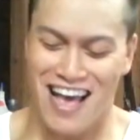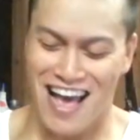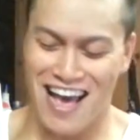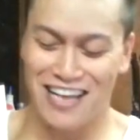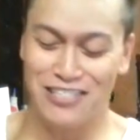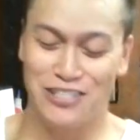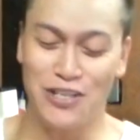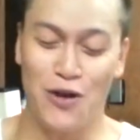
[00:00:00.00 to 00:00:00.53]

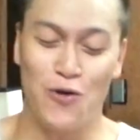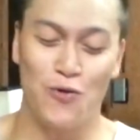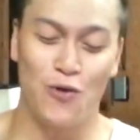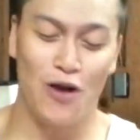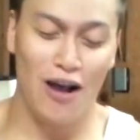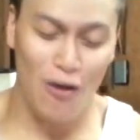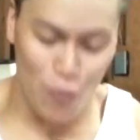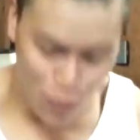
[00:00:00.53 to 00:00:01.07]
And so
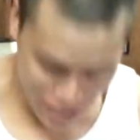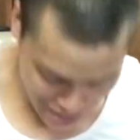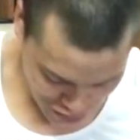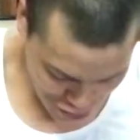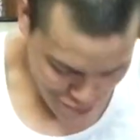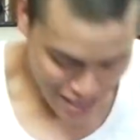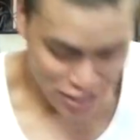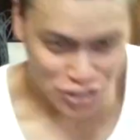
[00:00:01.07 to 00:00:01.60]
when
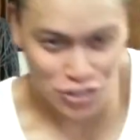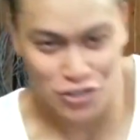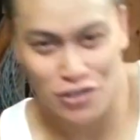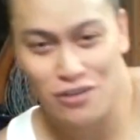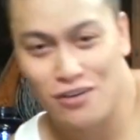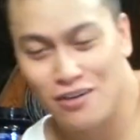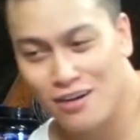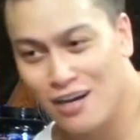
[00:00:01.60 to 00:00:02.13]
you
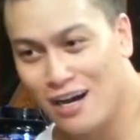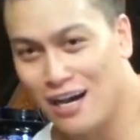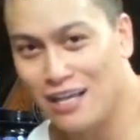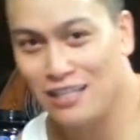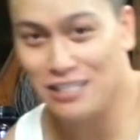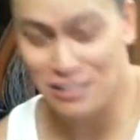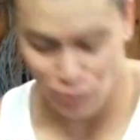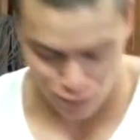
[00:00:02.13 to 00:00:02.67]
measure,
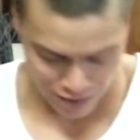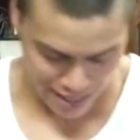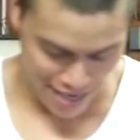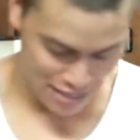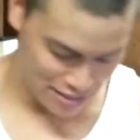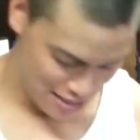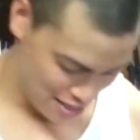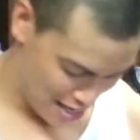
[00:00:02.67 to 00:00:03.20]
at least when
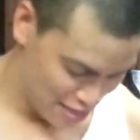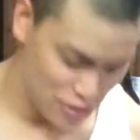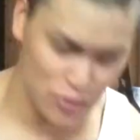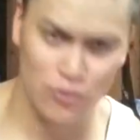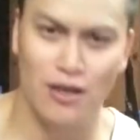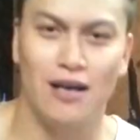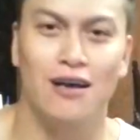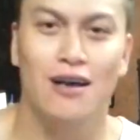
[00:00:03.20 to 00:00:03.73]
I
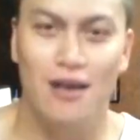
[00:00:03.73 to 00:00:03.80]
do,